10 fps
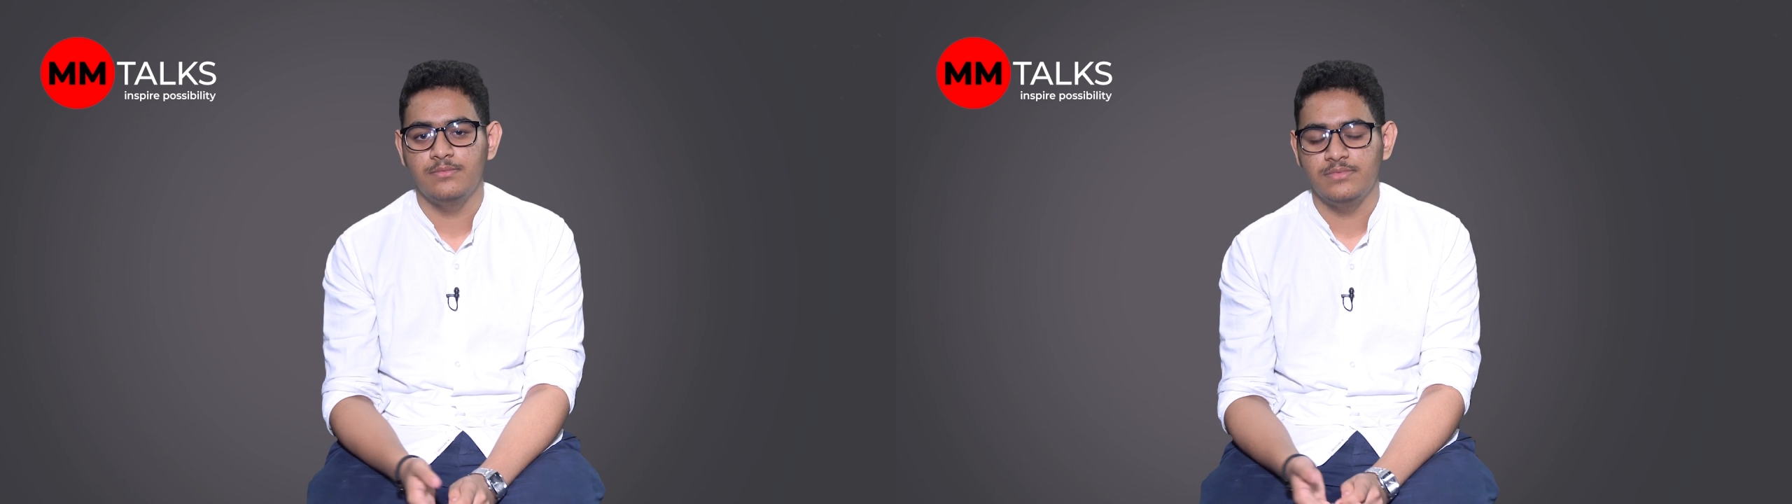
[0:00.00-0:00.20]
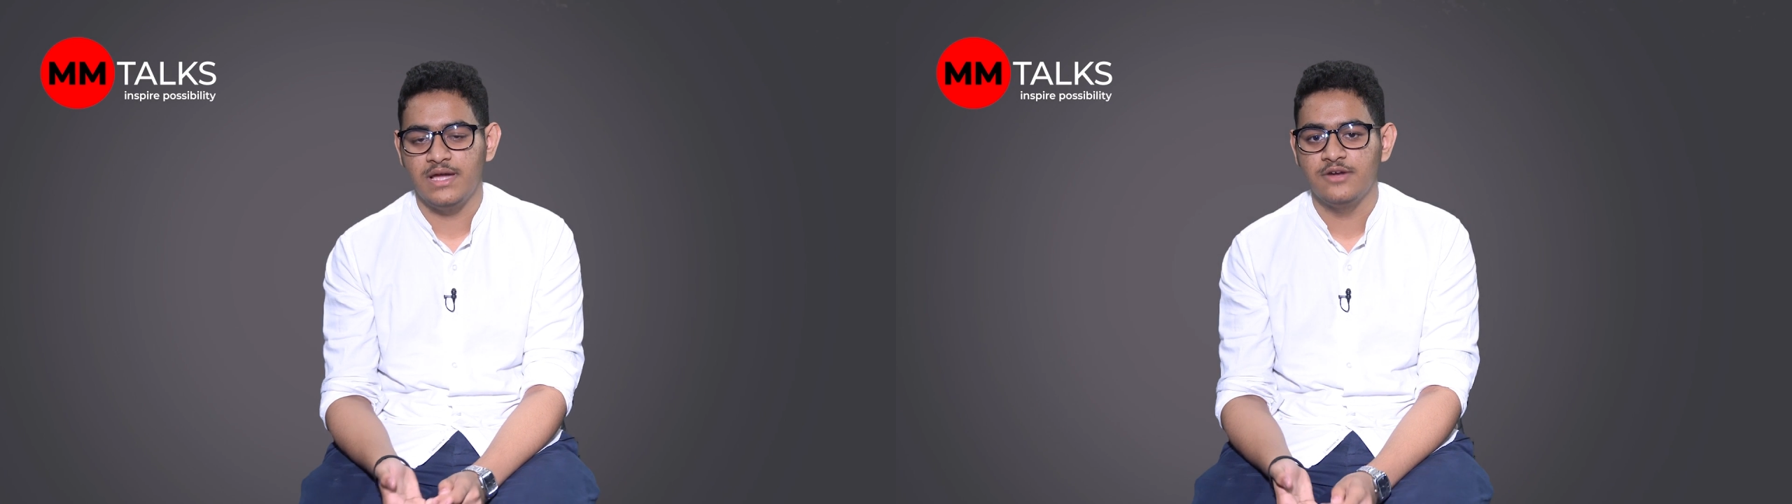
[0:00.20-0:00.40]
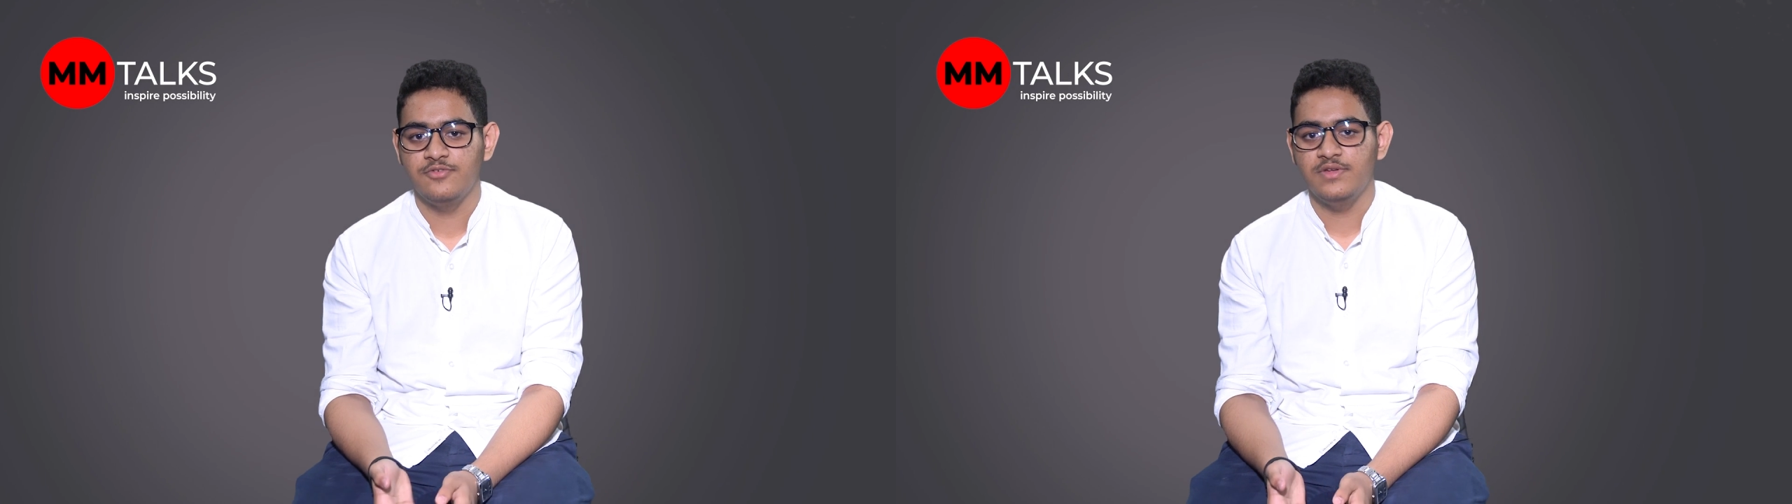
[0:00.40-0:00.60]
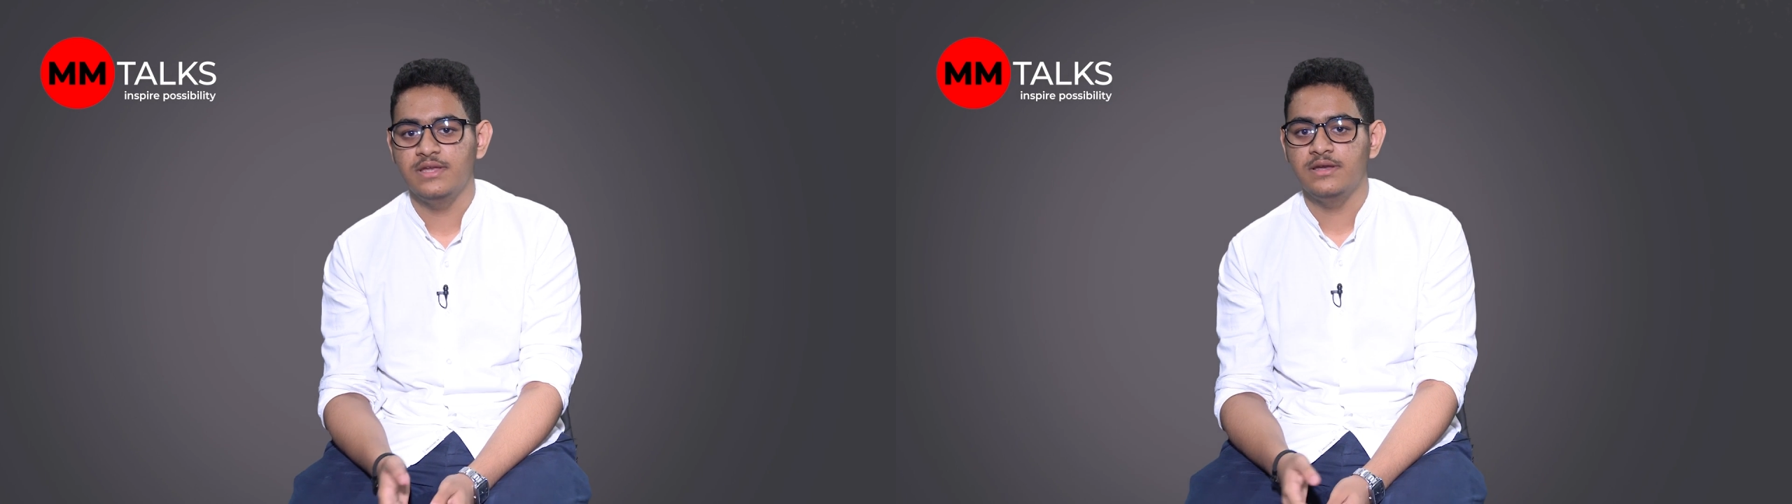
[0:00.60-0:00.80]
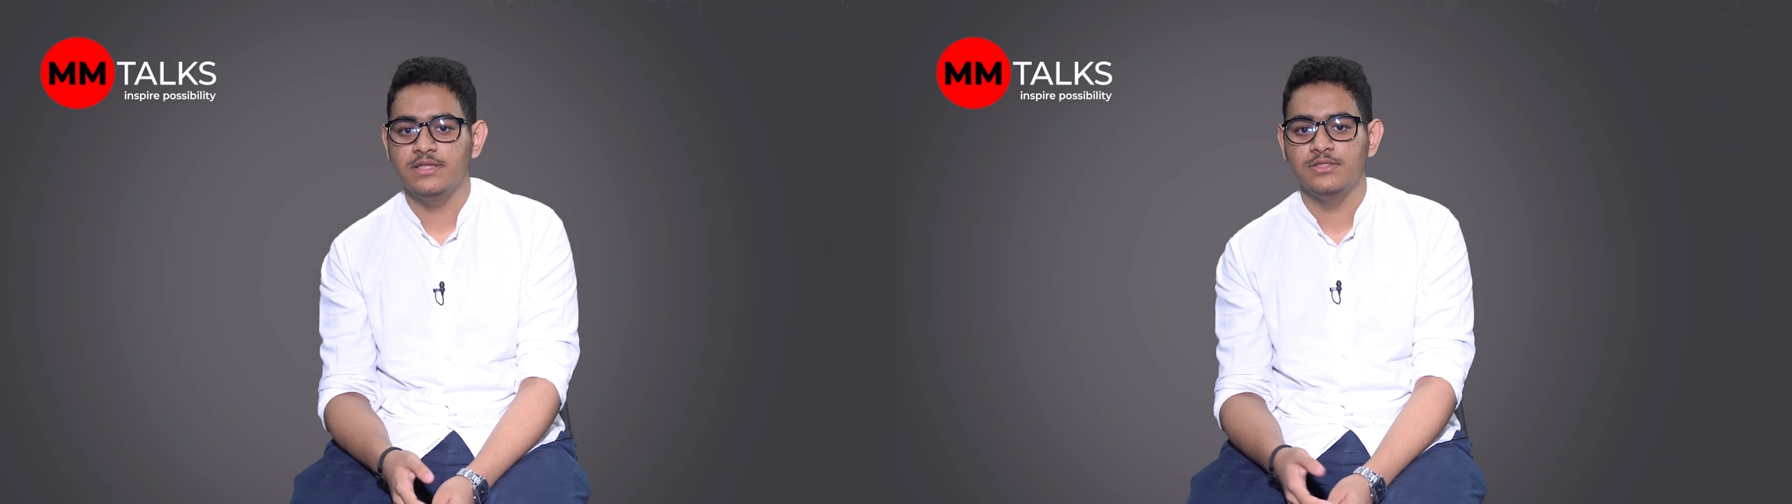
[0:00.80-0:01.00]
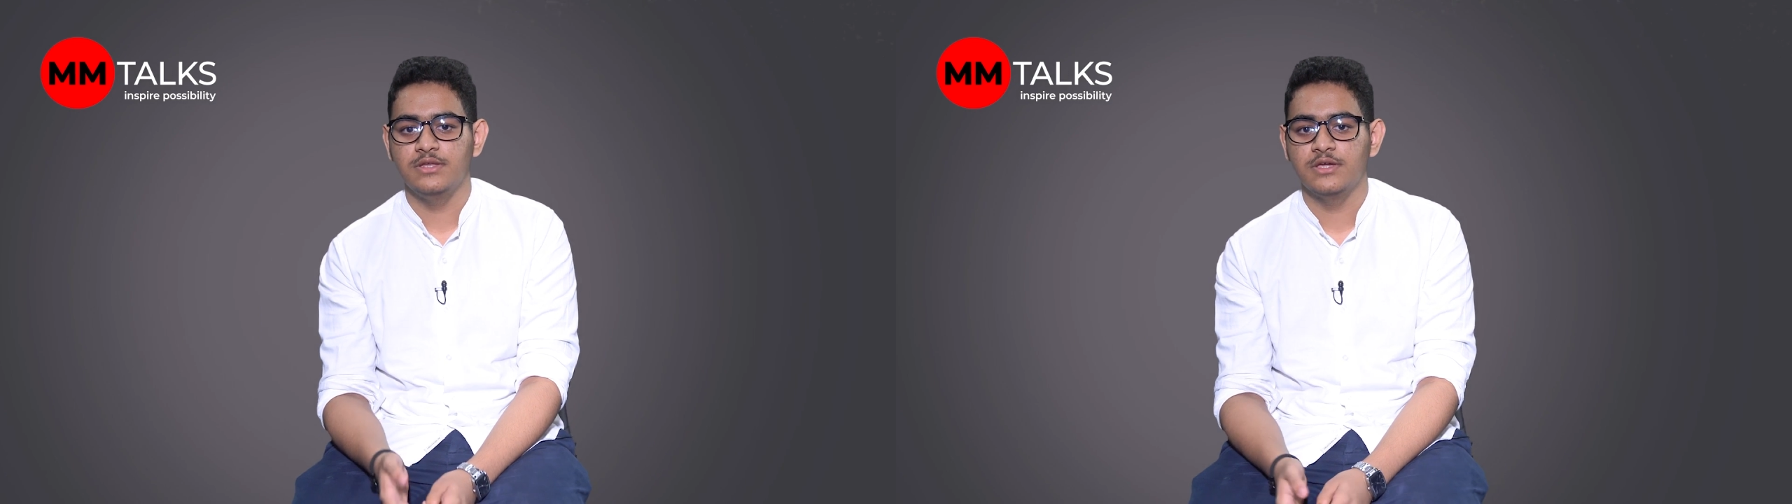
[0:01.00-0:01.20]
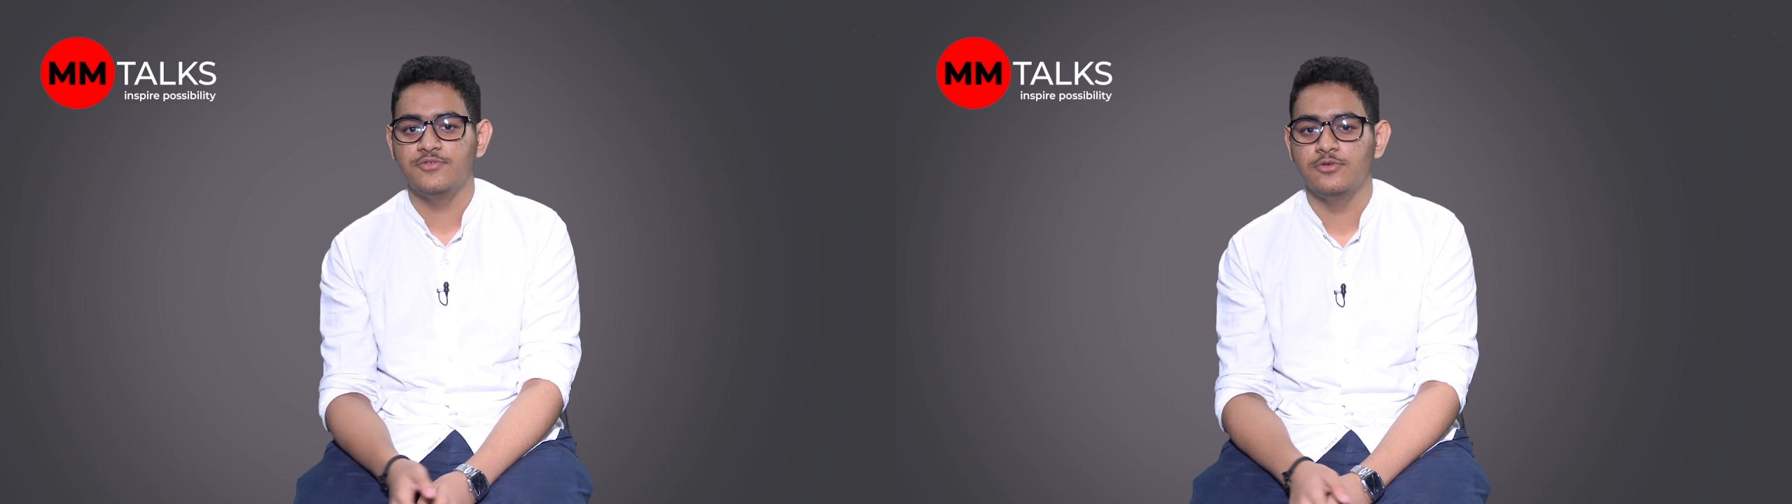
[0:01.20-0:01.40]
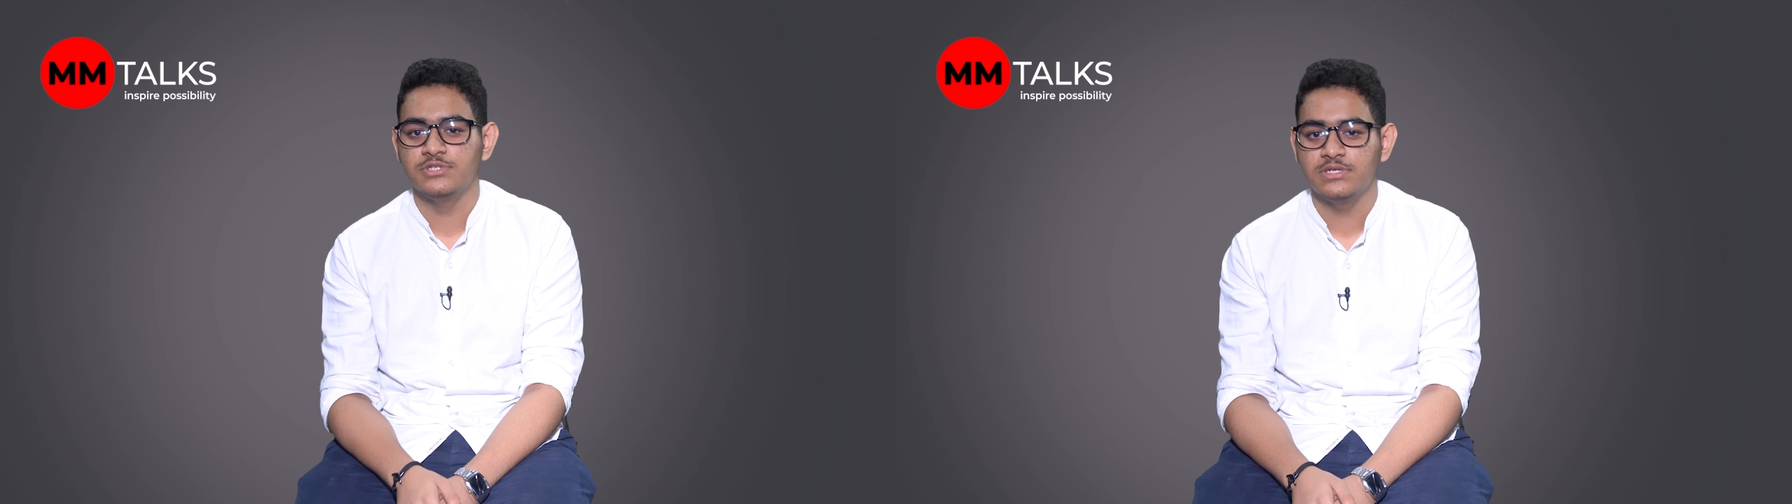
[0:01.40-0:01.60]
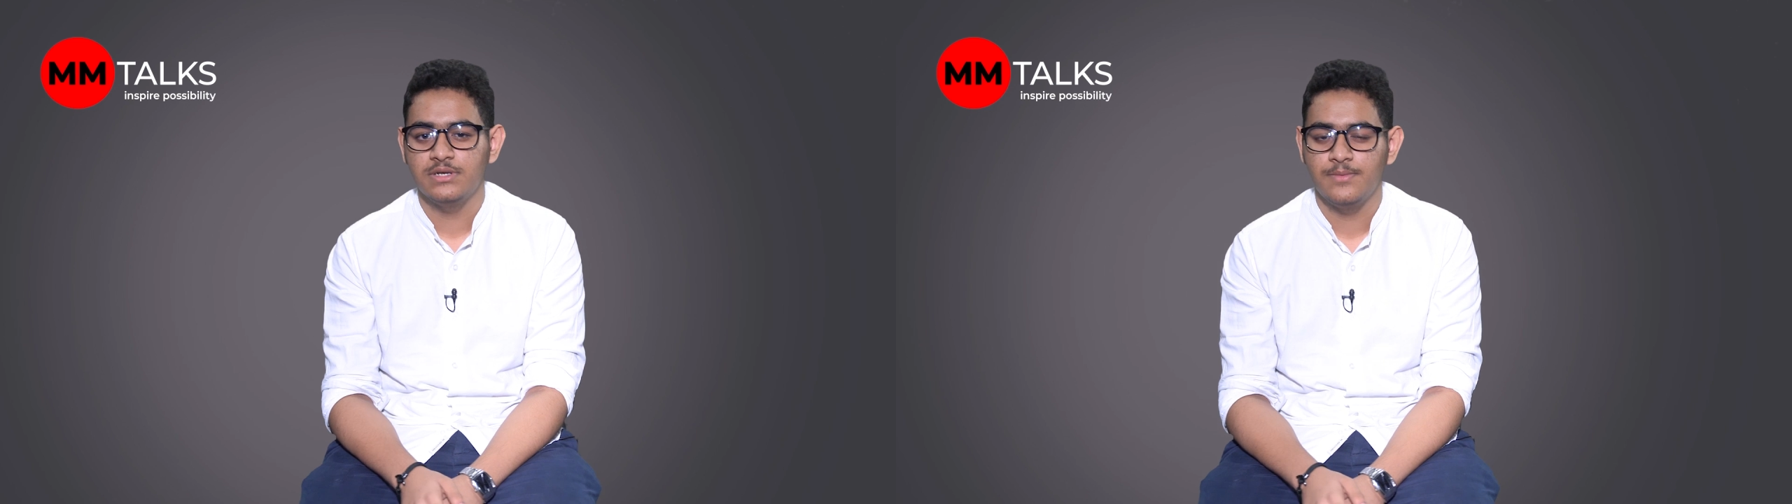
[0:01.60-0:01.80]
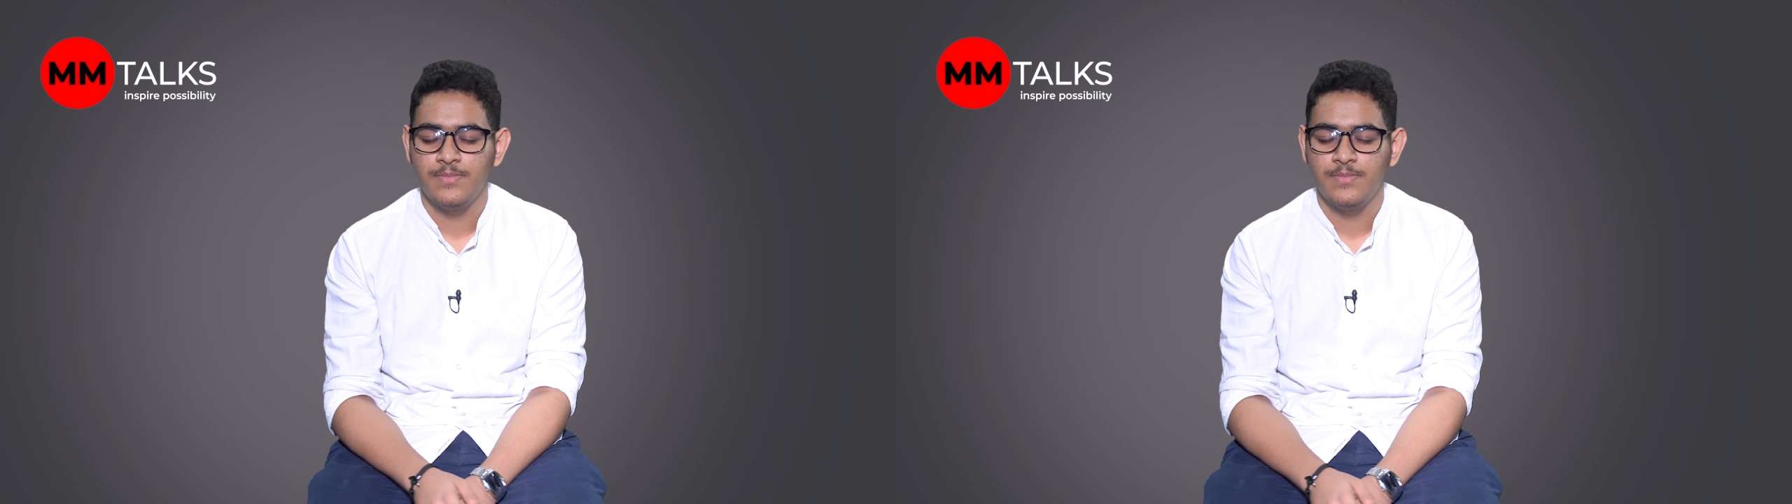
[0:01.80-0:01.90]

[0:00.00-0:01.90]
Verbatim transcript: that field in the near future.